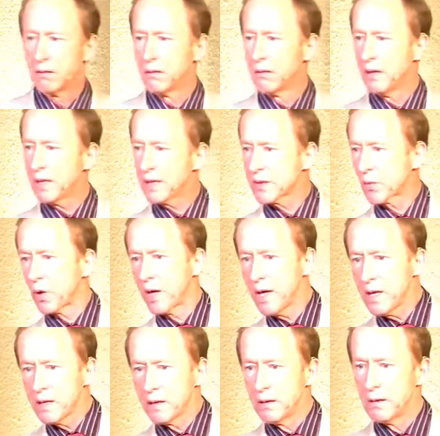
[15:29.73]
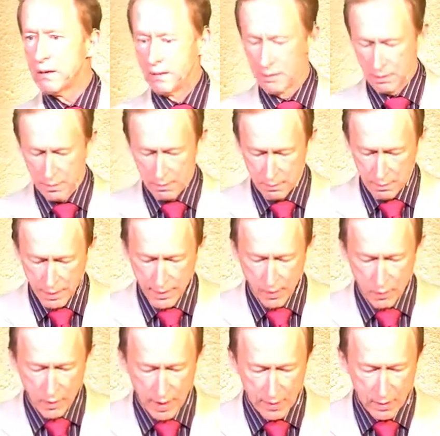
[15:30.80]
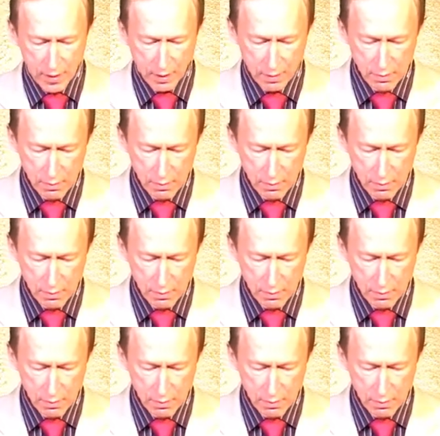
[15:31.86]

this is why. This is why I'm here.